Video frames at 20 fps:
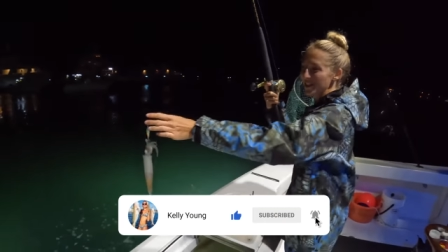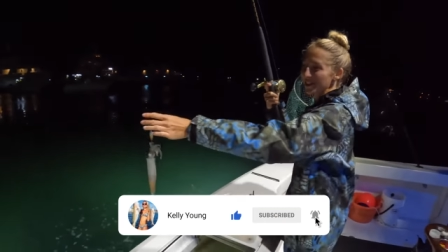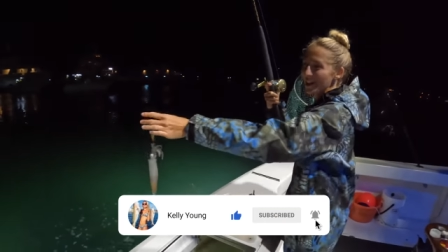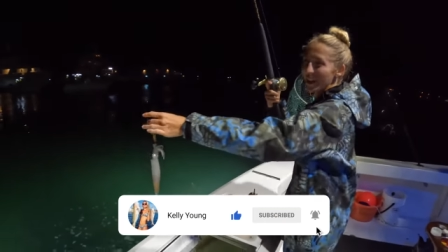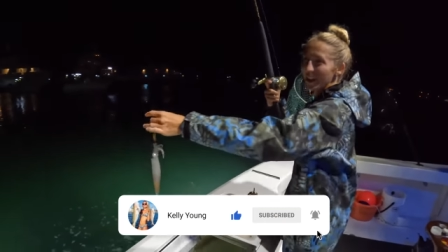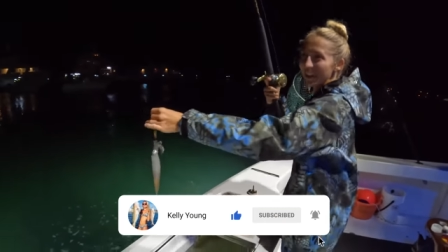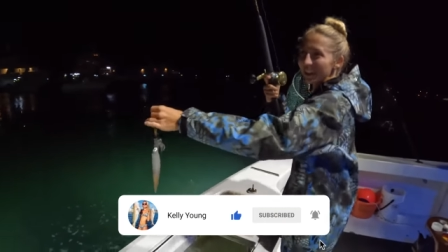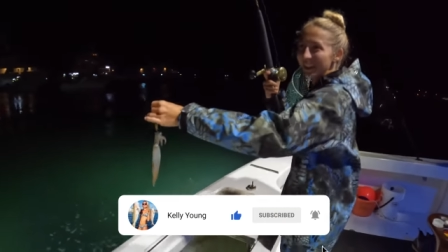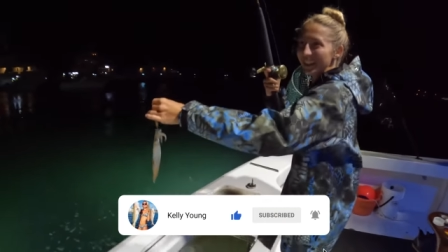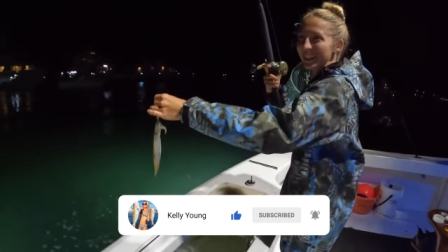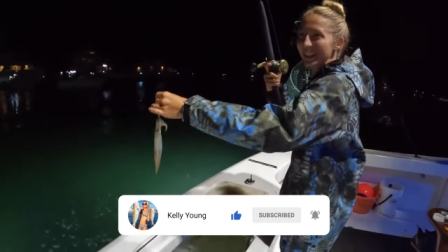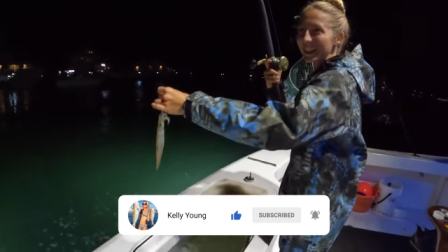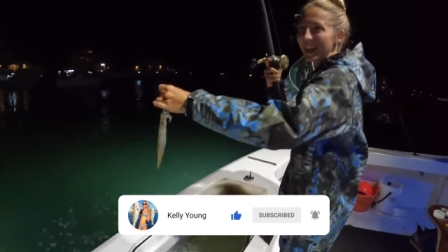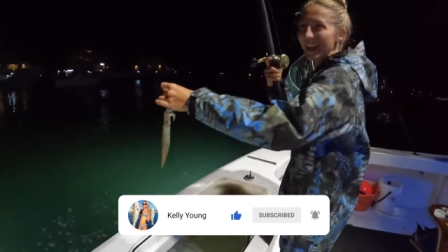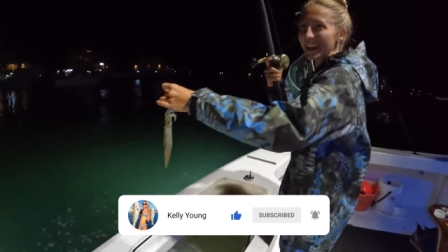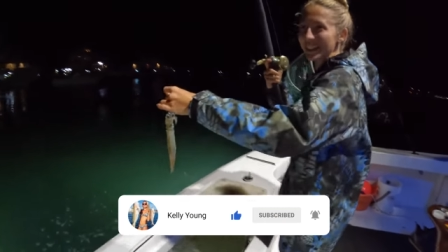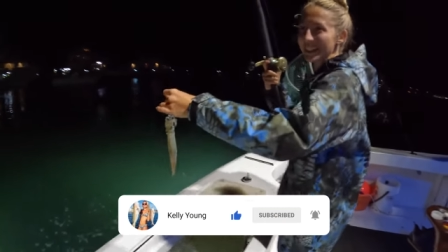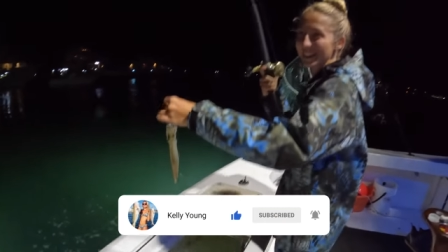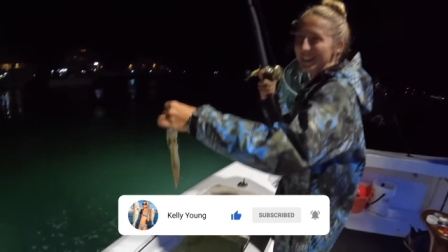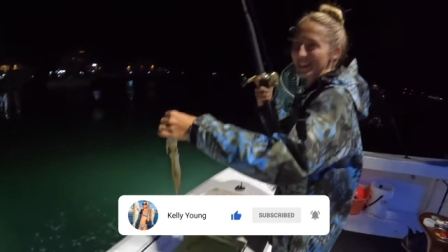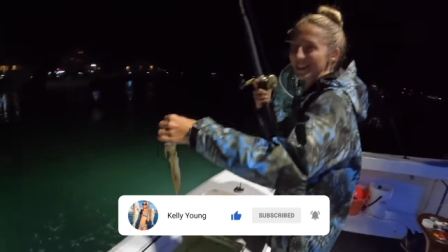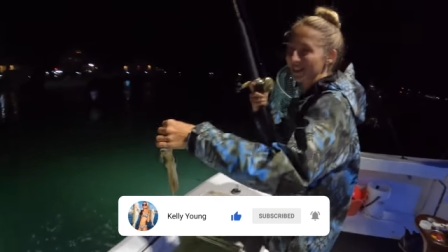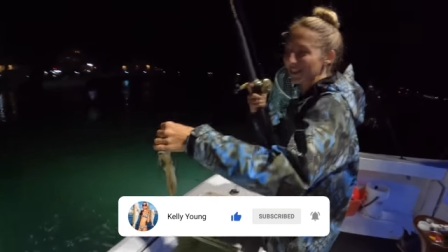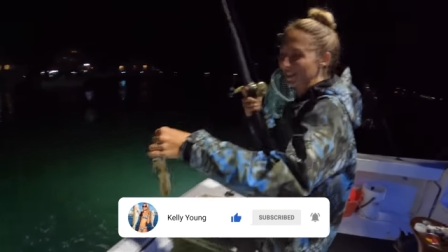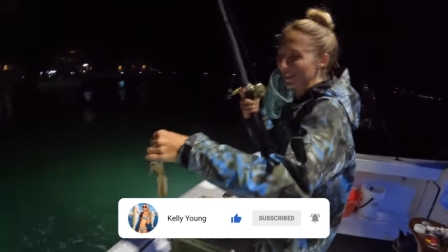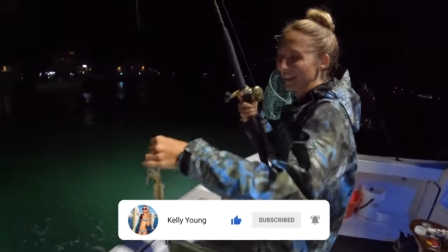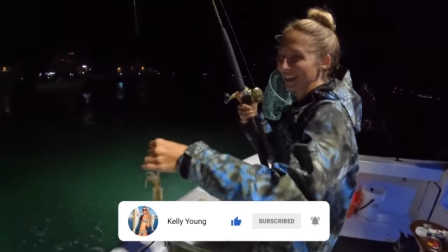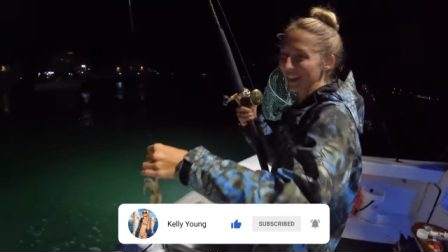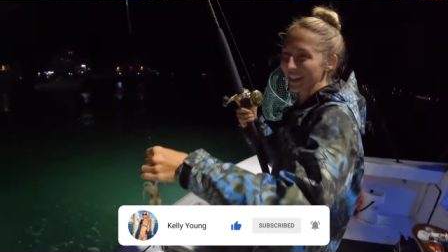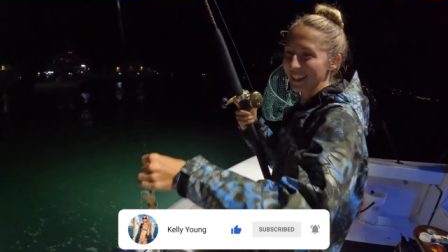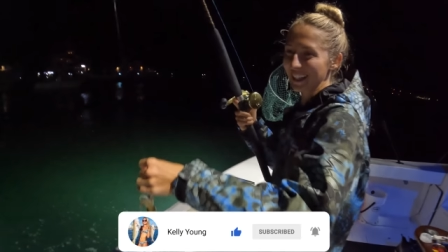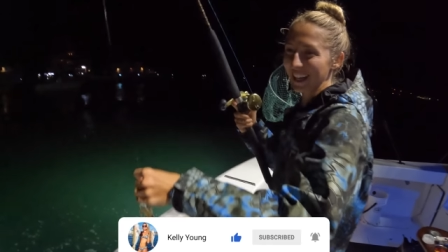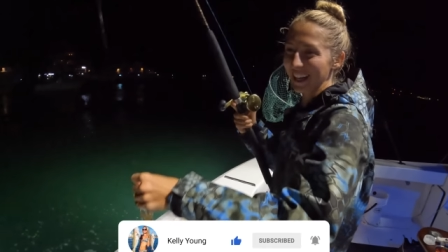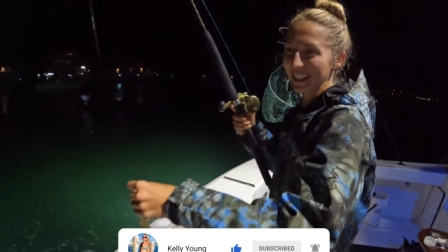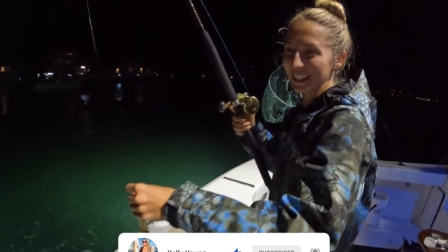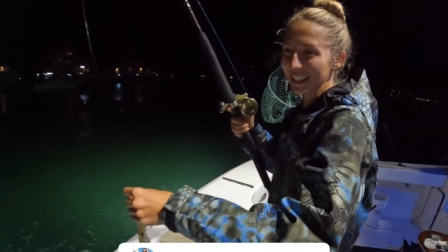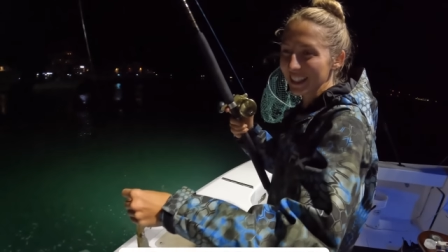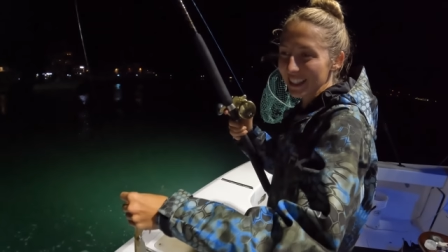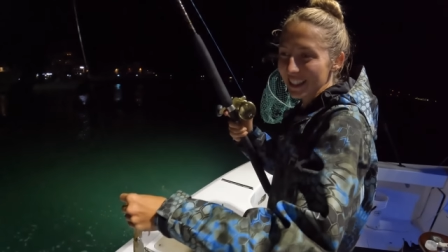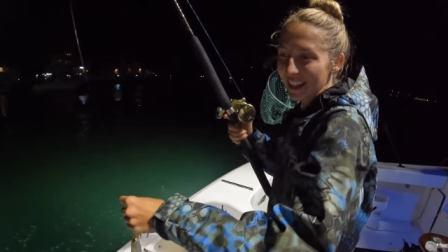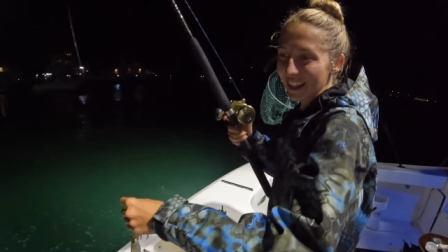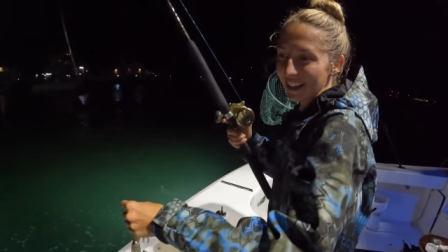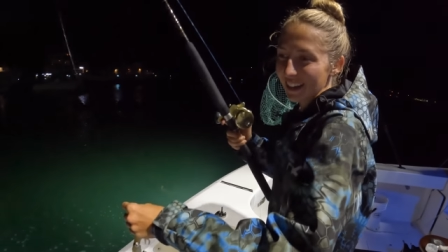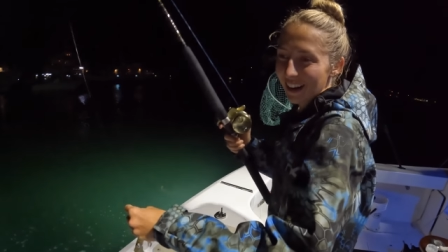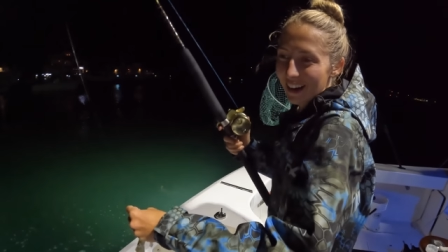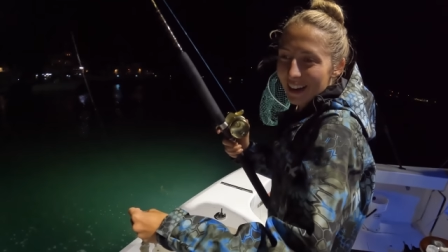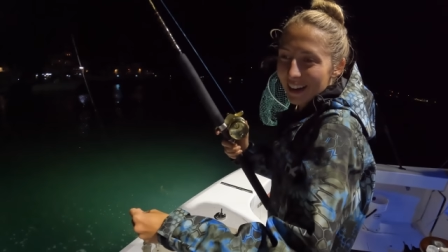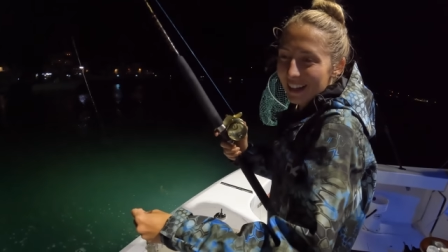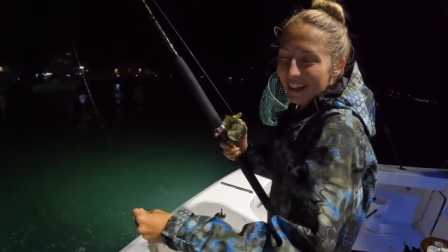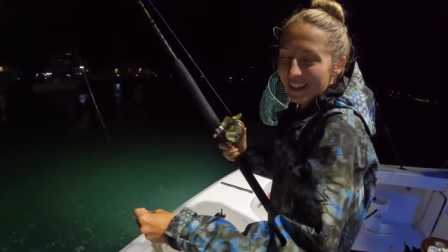struggling to catch these squid, and Anthony's like, alright,